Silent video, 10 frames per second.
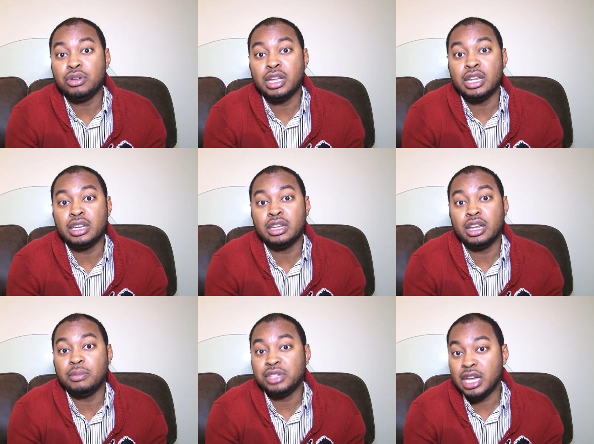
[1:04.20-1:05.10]
can
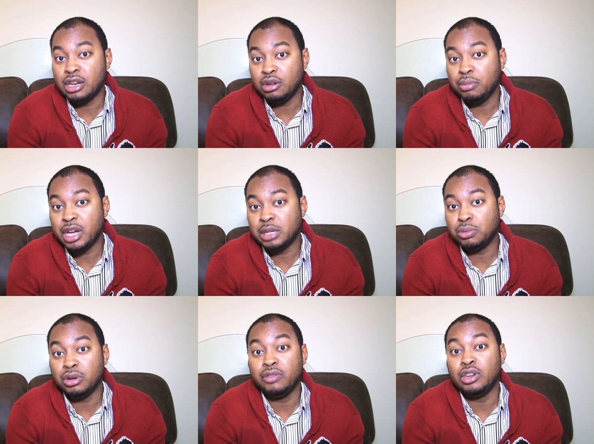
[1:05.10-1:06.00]
obtain your
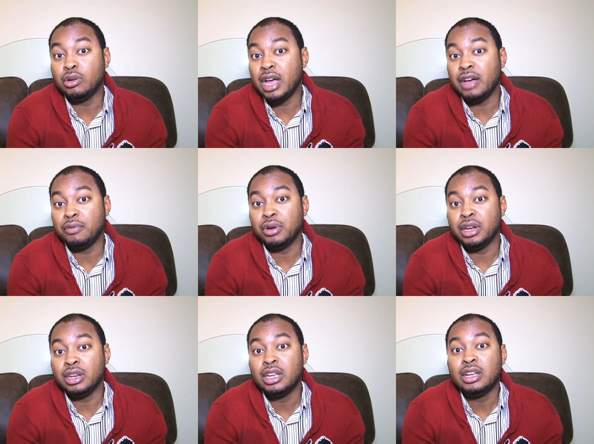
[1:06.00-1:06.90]
passport if you don't have one.